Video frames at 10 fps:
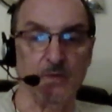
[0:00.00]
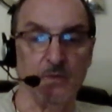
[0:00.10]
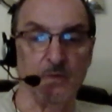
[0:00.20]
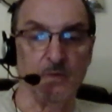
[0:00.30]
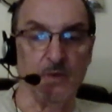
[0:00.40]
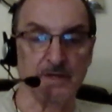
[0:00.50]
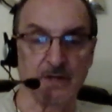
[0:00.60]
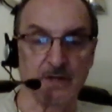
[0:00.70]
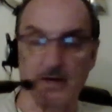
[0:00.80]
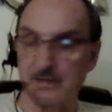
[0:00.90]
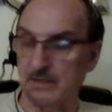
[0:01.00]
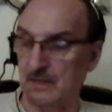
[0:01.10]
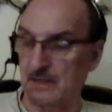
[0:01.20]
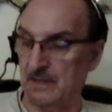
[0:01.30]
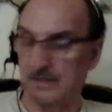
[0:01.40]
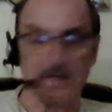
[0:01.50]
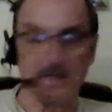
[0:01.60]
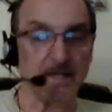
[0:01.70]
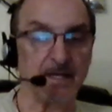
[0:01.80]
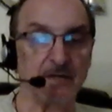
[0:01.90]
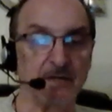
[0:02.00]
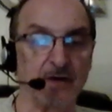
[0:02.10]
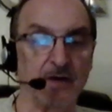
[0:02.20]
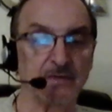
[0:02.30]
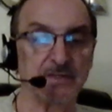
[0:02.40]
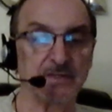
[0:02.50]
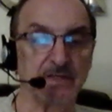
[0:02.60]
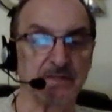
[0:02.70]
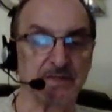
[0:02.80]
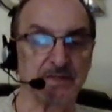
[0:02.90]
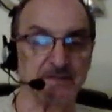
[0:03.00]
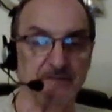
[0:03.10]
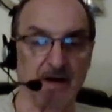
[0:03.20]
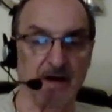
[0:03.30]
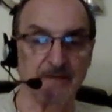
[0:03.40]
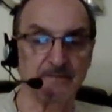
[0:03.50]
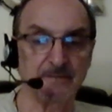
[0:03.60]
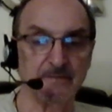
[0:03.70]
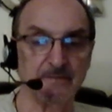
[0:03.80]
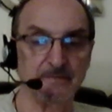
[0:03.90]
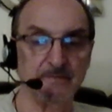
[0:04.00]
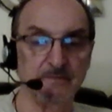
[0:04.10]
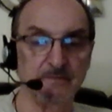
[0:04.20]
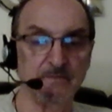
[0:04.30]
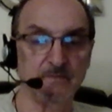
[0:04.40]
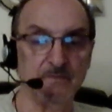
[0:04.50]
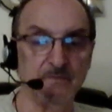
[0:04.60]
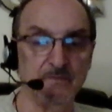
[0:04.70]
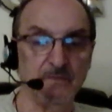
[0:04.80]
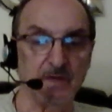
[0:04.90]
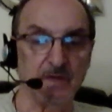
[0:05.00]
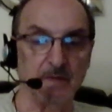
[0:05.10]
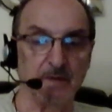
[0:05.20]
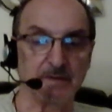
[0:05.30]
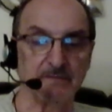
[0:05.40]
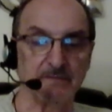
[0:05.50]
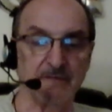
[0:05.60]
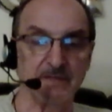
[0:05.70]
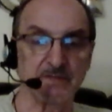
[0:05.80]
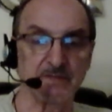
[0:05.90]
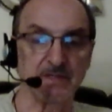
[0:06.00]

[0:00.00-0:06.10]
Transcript: One garden in Canadian dollars is 65. In American funds is